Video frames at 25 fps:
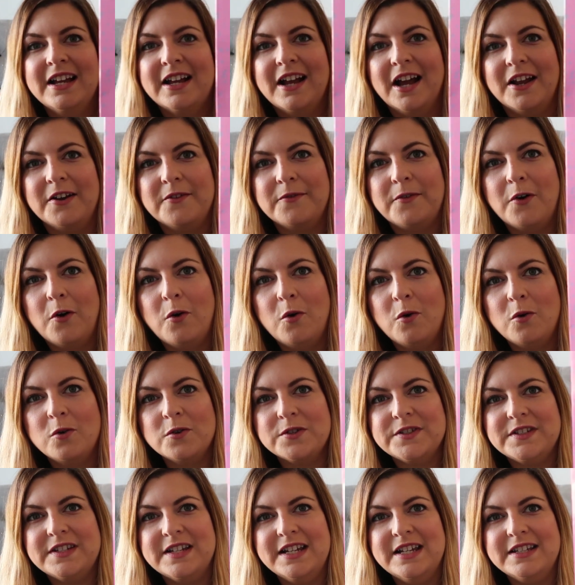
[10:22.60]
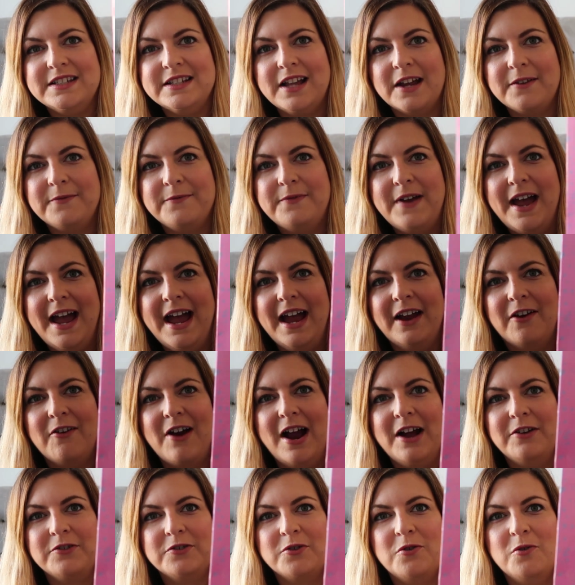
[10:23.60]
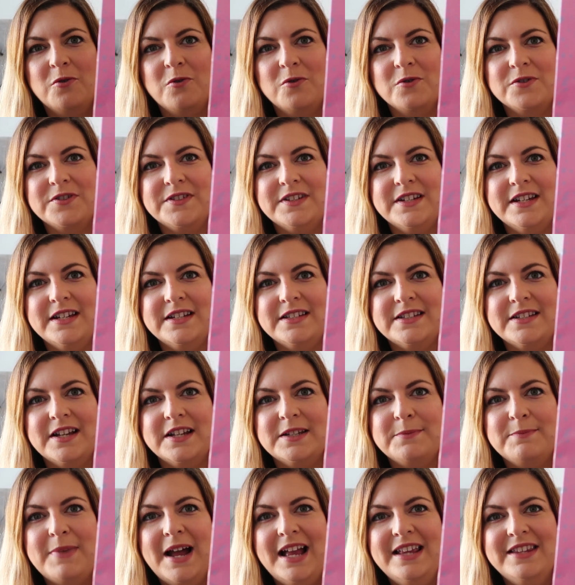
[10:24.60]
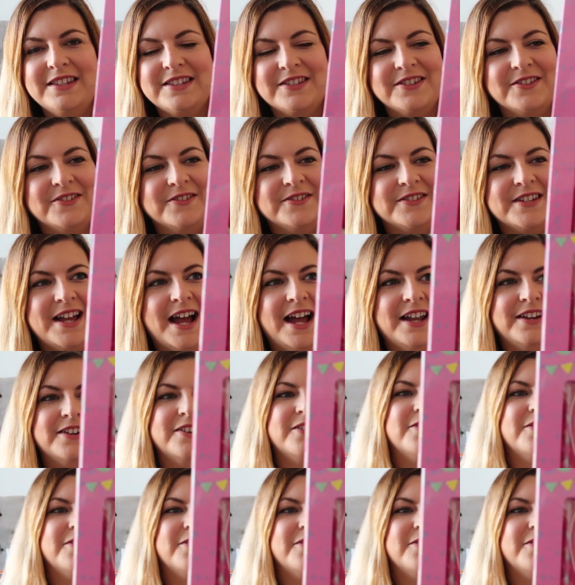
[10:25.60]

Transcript: kind of horses, like fairground horses, so it's pencils and